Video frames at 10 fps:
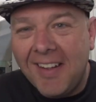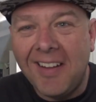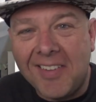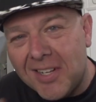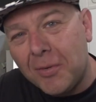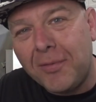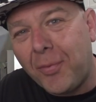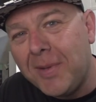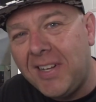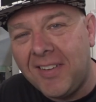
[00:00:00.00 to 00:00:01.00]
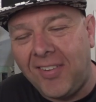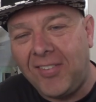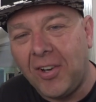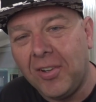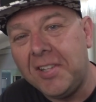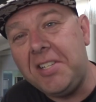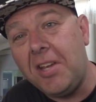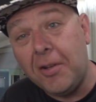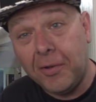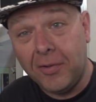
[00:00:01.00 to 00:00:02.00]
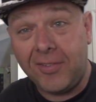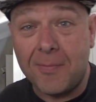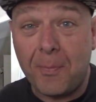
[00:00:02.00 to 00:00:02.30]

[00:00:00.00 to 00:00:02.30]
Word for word: It's not one for me to necessarily use,